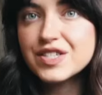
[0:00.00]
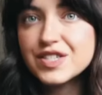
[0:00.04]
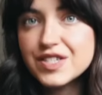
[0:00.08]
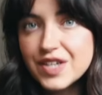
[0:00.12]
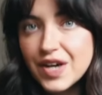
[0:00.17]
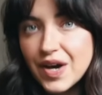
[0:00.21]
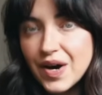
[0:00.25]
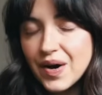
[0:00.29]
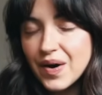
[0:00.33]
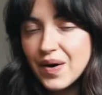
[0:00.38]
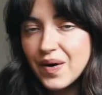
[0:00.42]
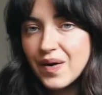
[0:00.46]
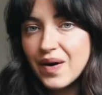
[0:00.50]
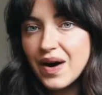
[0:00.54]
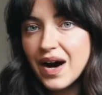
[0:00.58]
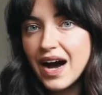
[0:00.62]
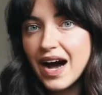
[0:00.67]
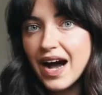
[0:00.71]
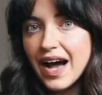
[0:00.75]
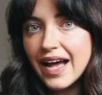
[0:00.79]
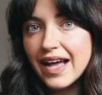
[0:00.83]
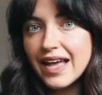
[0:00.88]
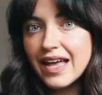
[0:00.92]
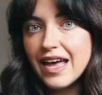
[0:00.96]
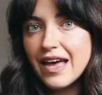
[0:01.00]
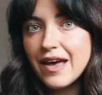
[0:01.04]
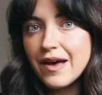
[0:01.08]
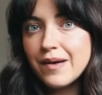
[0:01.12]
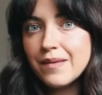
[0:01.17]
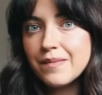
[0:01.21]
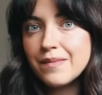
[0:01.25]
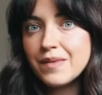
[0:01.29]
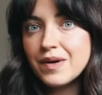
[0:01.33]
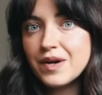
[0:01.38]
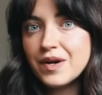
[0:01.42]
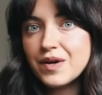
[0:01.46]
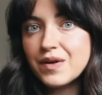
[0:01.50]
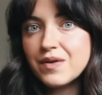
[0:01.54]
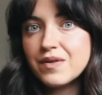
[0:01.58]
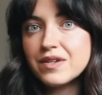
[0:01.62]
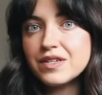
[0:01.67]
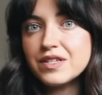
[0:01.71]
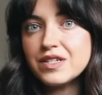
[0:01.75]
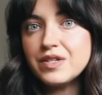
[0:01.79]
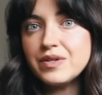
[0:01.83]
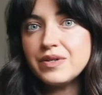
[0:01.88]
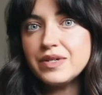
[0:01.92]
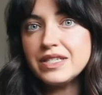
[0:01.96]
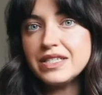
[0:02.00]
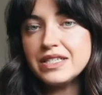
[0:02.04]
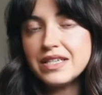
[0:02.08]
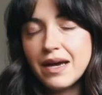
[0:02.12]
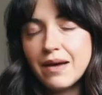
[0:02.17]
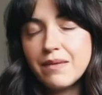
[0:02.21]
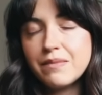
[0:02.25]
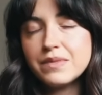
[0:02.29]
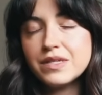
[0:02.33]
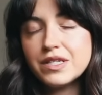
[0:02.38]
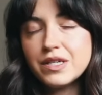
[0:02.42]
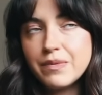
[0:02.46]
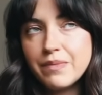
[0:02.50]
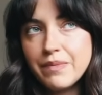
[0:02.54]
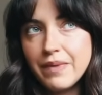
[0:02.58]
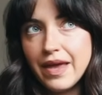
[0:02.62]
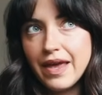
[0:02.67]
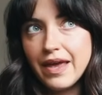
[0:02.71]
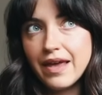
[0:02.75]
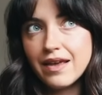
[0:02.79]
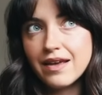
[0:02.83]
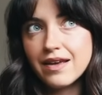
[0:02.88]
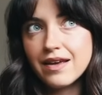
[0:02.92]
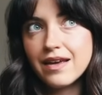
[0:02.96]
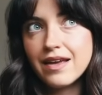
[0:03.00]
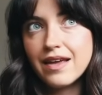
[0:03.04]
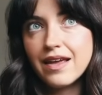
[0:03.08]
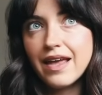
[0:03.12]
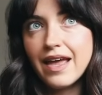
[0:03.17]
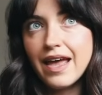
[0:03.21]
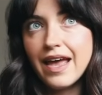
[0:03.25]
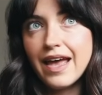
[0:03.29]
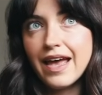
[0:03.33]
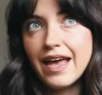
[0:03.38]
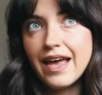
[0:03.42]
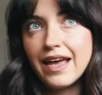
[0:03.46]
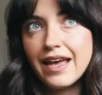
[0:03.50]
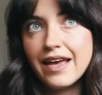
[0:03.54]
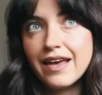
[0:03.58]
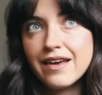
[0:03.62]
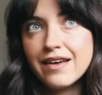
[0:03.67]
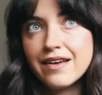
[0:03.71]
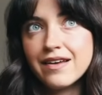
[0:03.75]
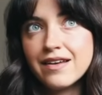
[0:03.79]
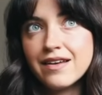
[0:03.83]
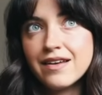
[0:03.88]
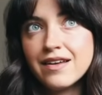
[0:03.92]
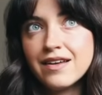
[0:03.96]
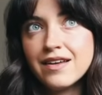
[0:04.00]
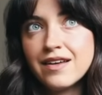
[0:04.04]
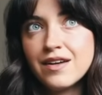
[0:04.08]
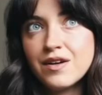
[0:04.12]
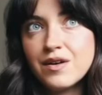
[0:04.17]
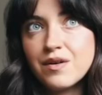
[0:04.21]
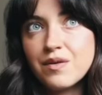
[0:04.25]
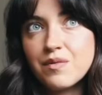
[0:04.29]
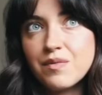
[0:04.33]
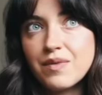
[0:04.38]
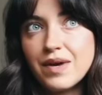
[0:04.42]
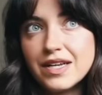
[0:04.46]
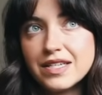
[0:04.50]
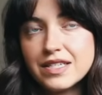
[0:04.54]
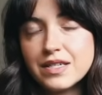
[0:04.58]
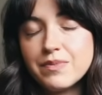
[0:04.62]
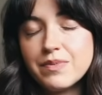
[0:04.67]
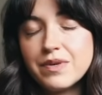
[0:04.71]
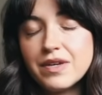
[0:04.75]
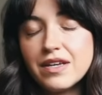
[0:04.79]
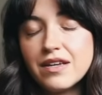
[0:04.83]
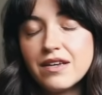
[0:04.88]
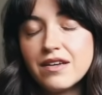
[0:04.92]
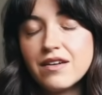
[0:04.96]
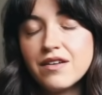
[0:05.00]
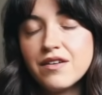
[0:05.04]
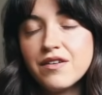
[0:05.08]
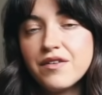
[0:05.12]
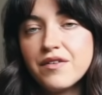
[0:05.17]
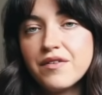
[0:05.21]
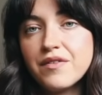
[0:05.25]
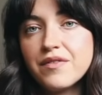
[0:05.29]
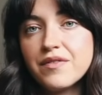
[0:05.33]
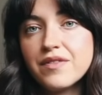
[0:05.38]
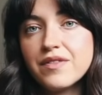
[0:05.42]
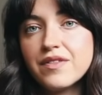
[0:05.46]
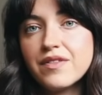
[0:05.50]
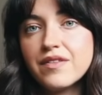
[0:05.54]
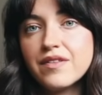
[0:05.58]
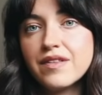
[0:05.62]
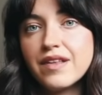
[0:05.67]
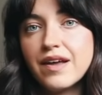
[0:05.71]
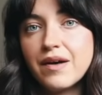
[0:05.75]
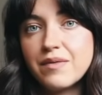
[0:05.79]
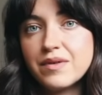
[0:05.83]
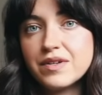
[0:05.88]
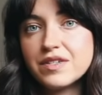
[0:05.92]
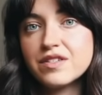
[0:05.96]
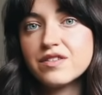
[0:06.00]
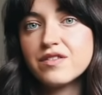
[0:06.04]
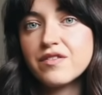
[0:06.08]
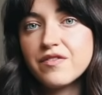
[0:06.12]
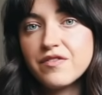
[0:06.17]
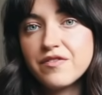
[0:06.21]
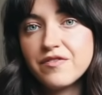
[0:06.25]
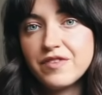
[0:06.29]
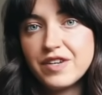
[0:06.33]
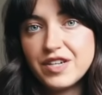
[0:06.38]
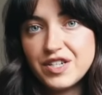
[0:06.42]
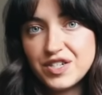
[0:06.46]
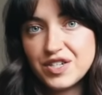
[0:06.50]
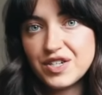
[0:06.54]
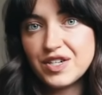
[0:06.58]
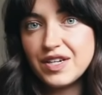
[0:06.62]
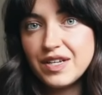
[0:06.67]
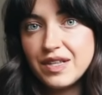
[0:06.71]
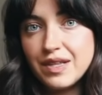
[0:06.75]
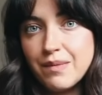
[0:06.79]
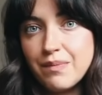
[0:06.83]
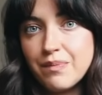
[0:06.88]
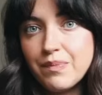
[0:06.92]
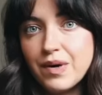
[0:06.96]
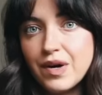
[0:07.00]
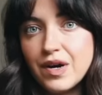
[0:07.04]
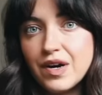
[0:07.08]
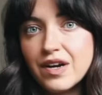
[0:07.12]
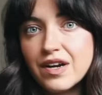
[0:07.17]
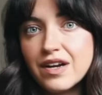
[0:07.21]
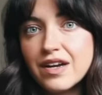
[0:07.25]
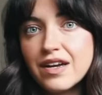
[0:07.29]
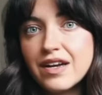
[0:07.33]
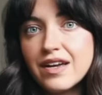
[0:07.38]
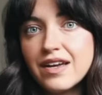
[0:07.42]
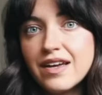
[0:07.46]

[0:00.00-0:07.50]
So I am going to attempt to make a recipe that was featured in the book,